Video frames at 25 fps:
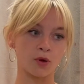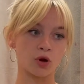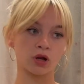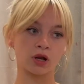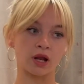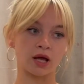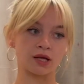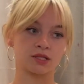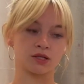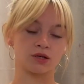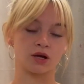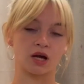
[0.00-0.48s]

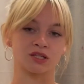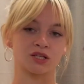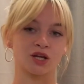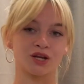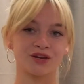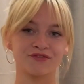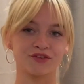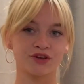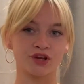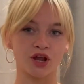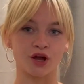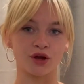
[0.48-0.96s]
lie to you, I don't
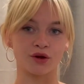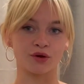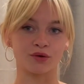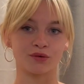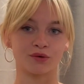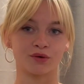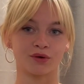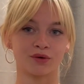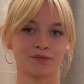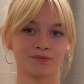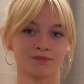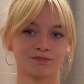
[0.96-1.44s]
even
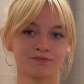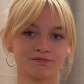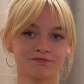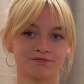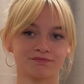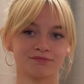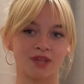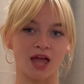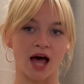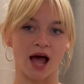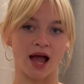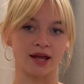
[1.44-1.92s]
know
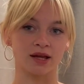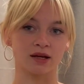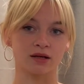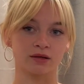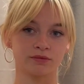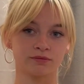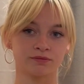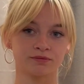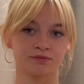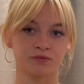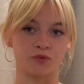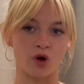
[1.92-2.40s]
like
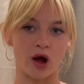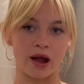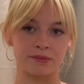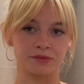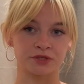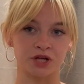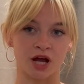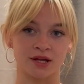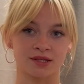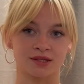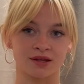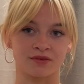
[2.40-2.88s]
why I'm
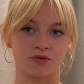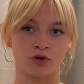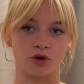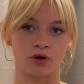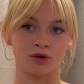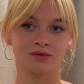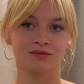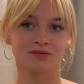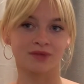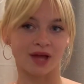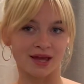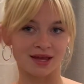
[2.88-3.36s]
trying to put
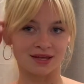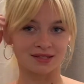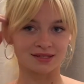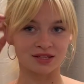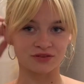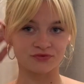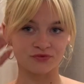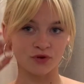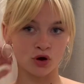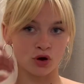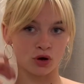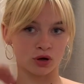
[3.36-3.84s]
on. Like, is this
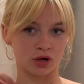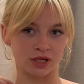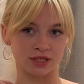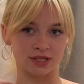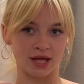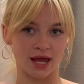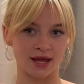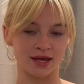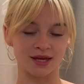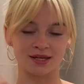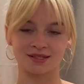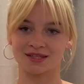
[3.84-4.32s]
for
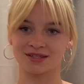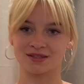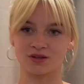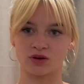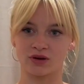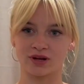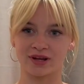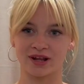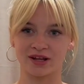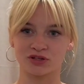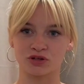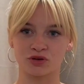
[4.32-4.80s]
holiday? Is this
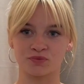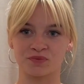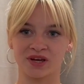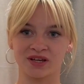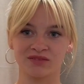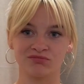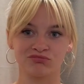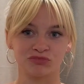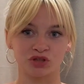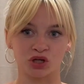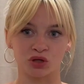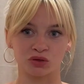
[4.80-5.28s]
holiday
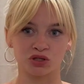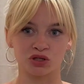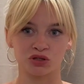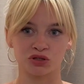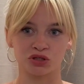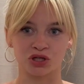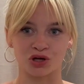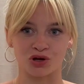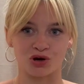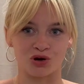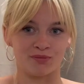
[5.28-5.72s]
dressing? Not too sure,